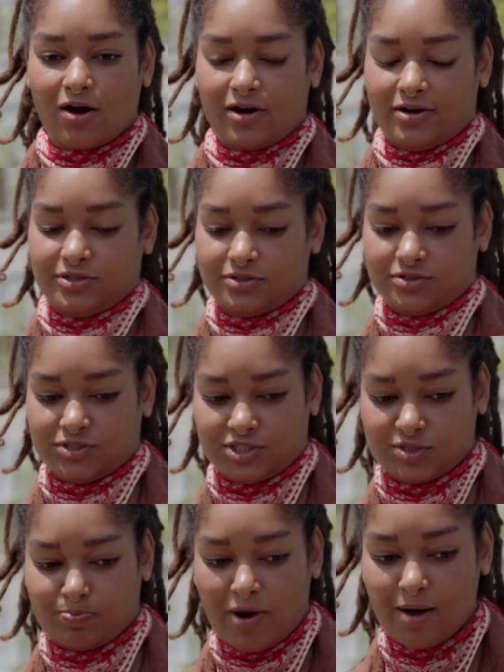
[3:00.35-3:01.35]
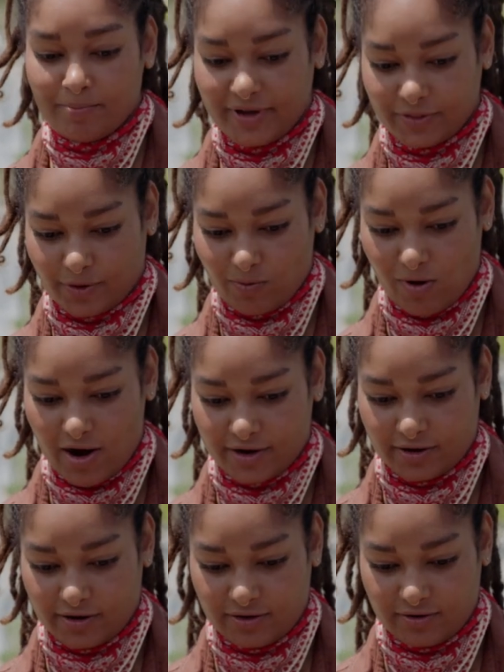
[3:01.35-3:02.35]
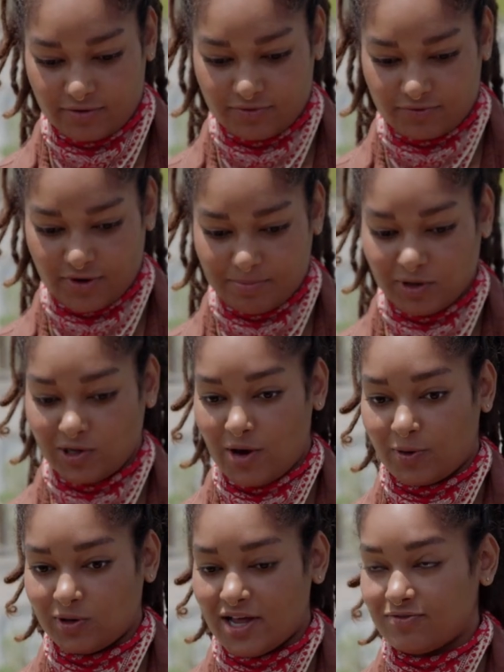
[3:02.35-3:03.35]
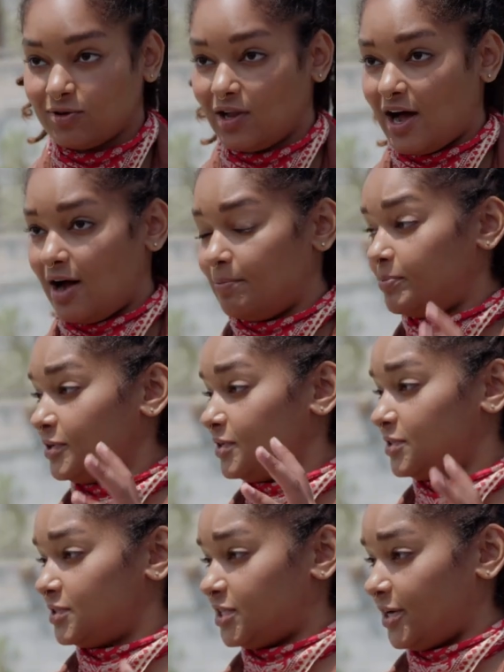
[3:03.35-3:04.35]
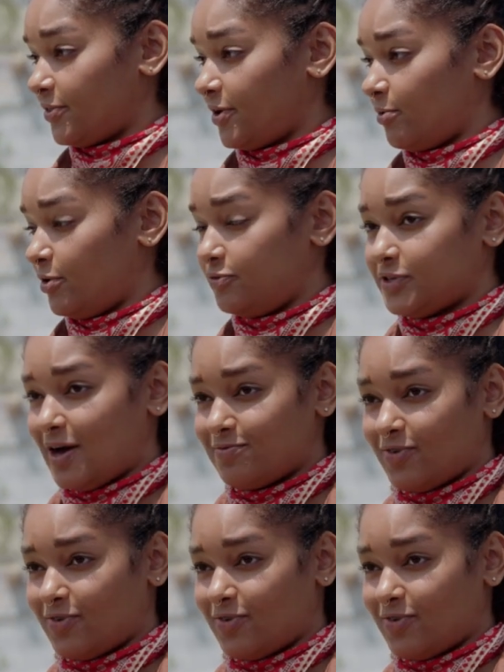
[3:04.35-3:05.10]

are just pumping their water from a lower level up to yes. their rooftop